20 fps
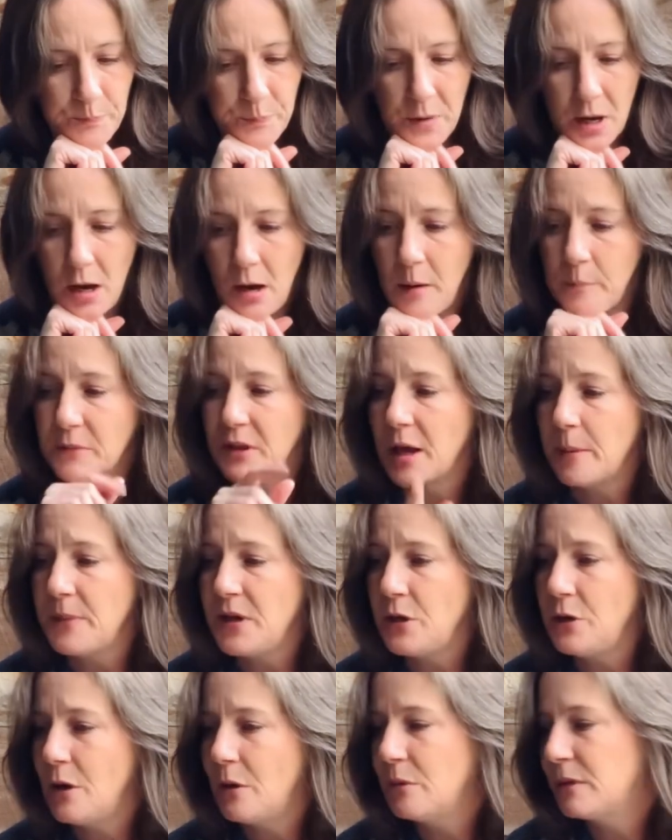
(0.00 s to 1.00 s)
let me
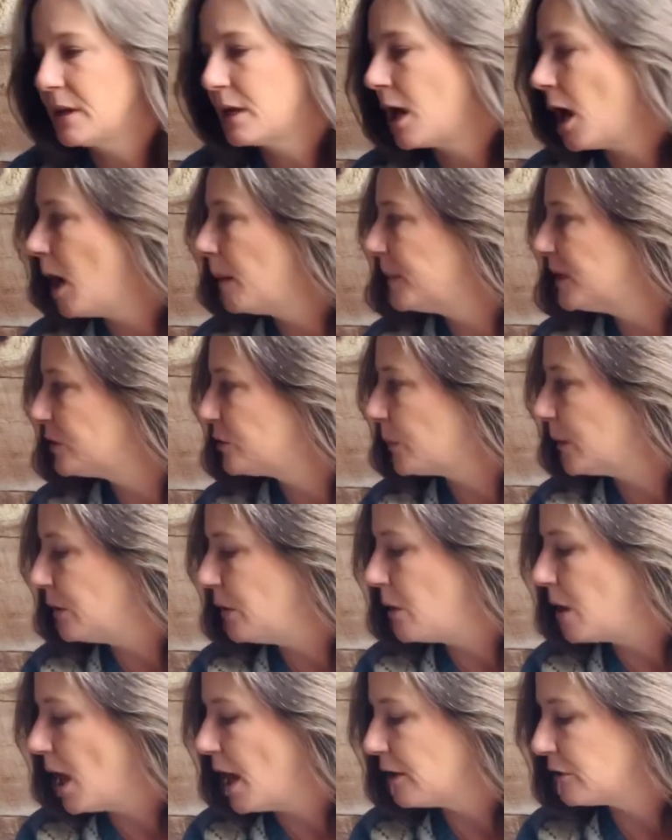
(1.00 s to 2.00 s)
know in the comments what you
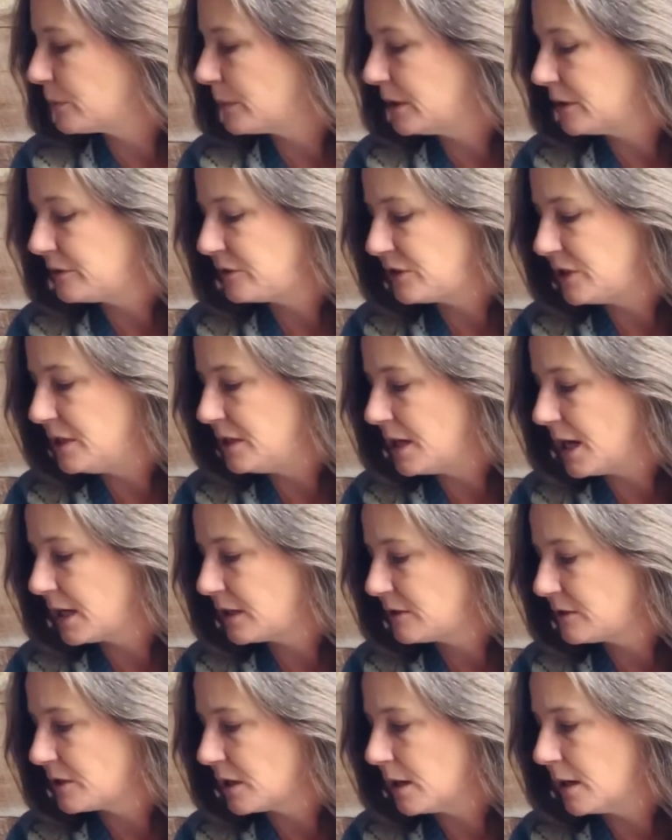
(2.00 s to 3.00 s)
guys want to see
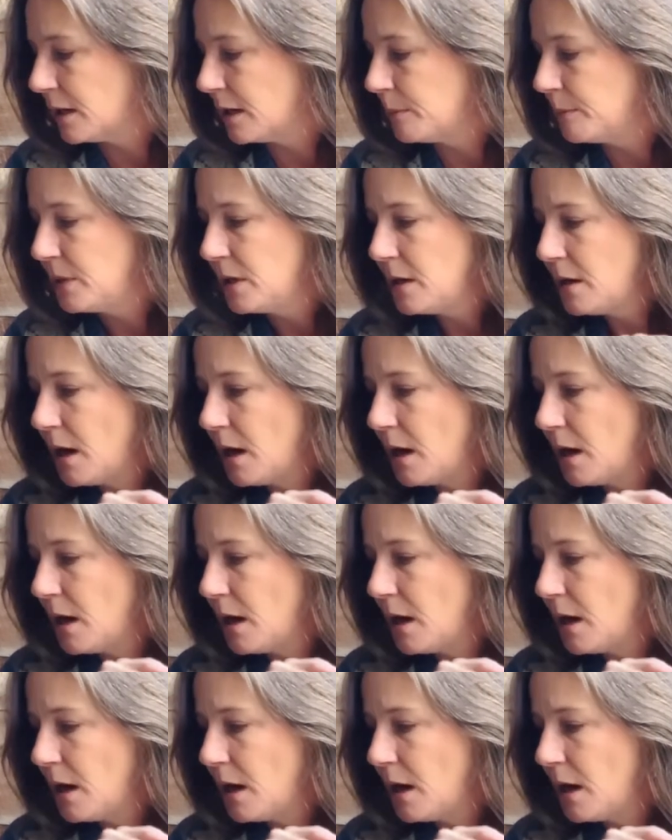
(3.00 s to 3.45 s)
next time.